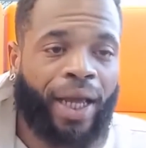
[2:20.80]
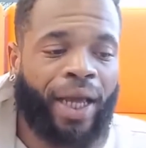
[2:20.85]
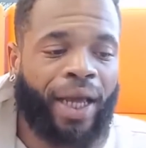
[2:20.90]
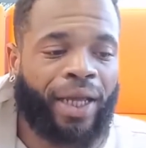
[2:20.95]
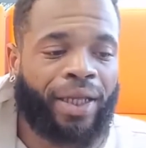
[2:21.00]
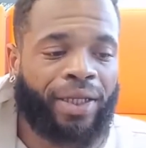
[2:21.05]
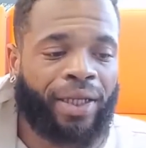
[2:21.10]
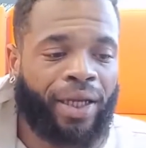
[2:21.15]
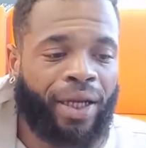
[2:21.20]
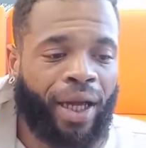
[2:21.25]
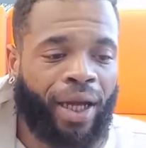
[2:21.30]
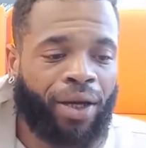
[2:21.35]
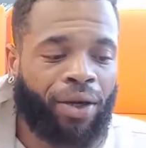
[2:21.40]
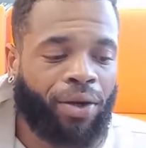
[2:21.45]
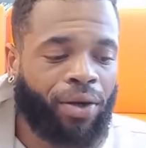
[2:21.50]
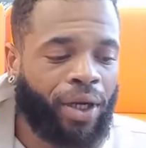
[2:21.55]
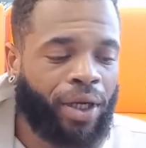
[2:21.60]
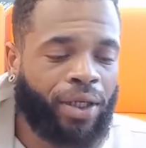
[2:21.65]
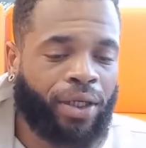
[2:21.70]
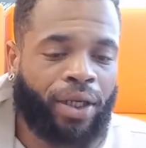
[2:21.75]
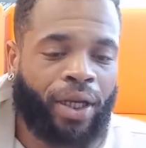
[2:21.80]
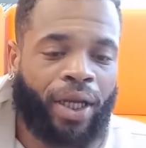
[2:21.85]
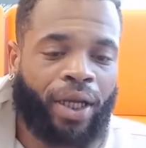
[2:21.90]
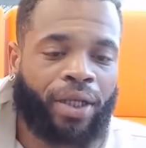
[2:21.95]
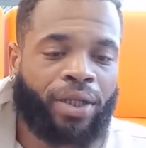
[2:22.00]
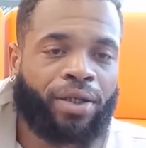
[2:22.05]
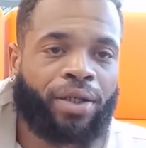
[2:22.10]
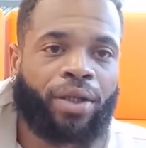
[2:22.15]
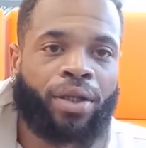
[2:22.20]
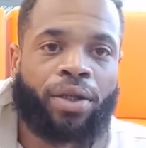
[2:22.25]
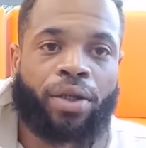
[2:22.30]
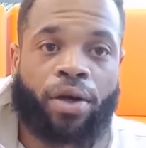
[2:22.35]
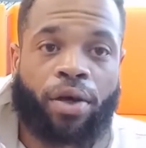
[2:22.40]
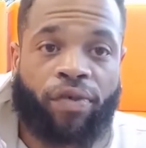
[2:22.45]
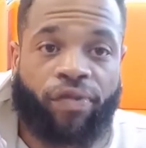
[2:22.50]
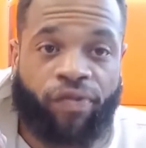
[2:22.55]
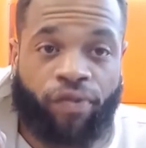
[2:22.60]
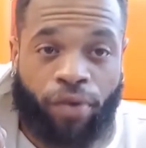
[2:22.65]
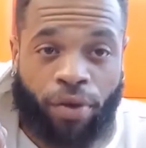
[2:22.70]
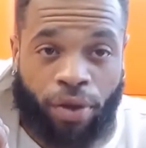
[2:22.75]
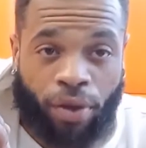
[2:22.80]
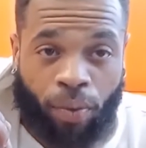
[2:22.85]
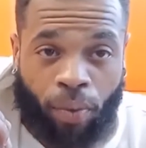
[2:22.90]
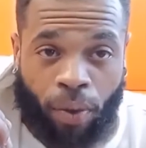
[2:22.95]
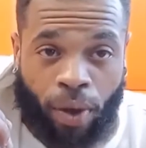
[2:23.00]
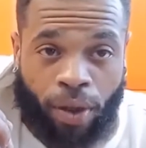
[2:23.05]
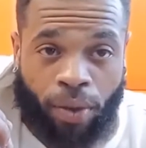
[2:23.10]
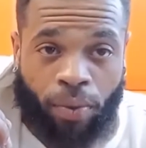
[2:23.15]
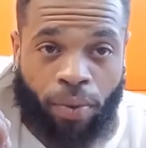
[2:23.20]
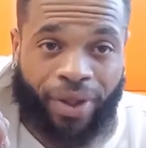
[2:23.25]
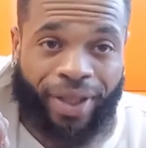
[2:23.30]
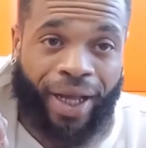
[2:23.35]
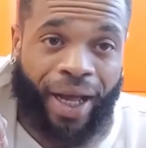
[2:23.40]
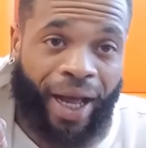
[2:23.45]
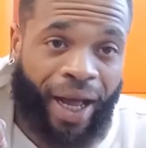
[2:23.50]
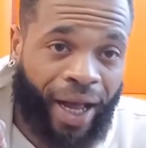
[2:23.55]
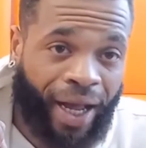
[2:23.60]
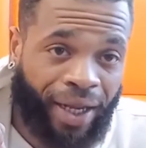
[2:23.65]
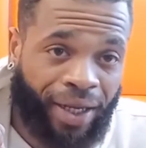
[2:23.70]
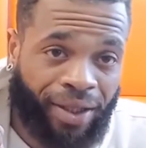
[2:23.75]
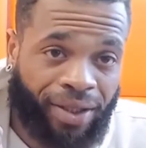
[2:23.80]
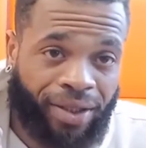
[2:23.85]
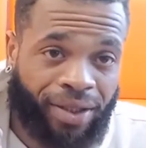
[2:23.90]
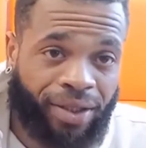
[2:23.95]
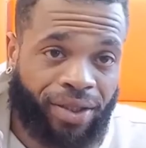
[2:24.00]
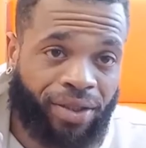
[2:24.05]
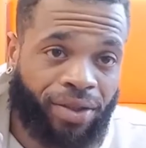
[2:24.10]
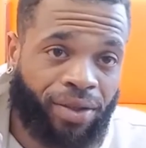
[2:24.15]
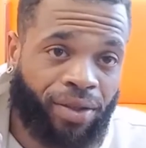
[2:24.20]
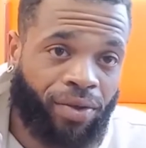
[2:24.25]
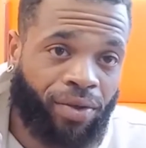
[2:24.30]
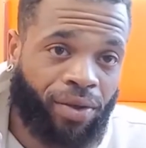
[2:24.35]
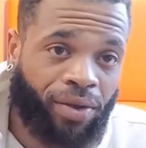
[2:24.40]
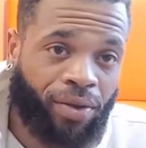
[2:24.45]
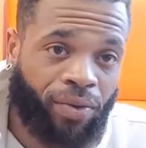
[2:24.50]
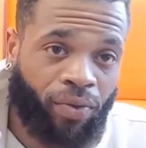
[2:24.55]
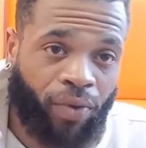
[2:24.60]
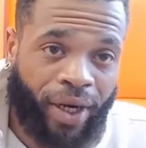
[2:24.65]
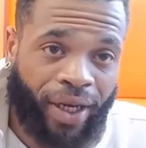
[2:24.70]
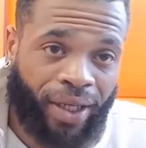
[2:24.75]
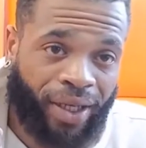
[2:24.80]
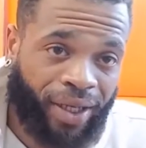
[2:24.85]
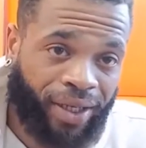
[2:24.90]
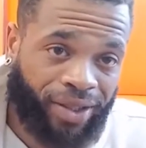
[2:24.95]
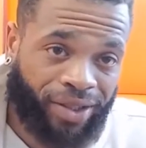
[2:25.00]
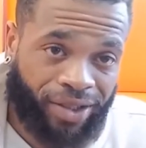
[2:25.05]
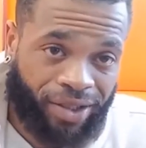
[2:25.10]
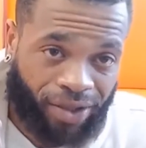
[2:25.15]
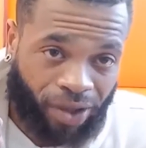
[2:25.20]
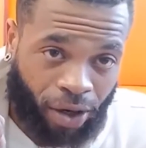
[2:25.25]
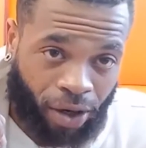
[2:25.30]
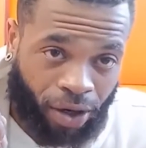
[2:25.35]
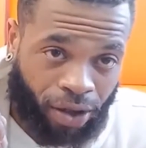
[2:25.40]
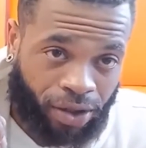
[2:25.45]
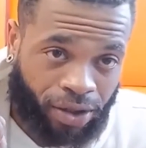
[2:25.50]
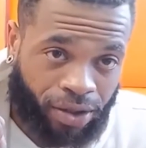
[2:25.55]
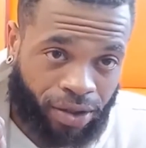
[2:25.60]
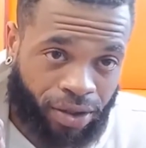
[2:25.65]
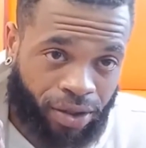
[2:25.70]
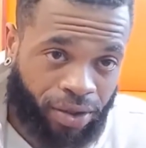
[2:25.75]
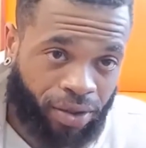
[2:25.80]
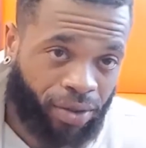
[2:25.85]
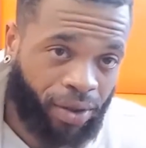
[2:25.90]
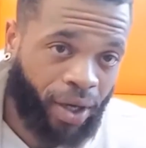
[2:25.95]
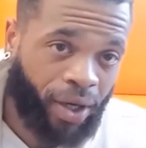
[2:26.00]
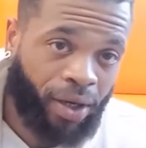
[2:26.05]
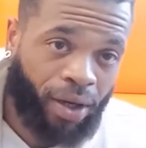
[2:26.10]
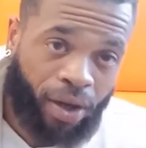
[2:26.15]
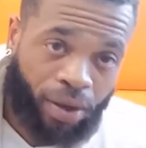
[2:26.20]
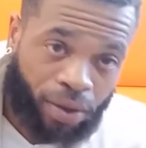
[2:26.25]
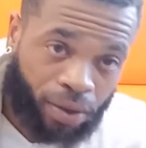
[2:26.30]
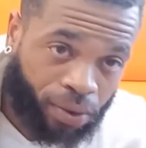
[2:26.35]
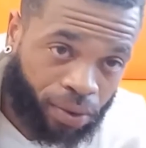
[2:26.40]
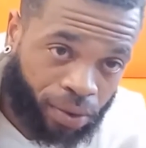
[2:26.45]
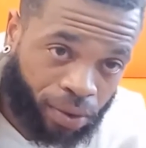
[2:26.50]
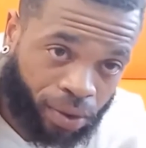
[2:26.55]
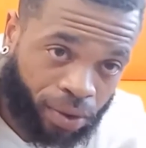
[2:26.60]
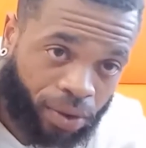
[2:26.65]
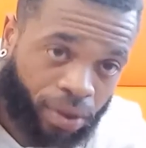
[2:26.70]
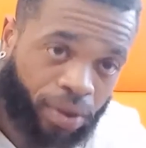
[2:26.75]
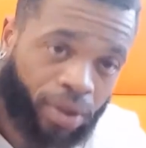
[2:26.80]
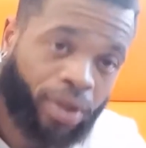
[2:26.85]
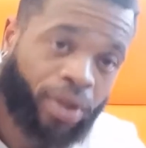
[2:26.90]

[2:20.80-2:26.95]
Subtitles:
and then I go ahead and look for the one with the highest ranking stars, right, on Google.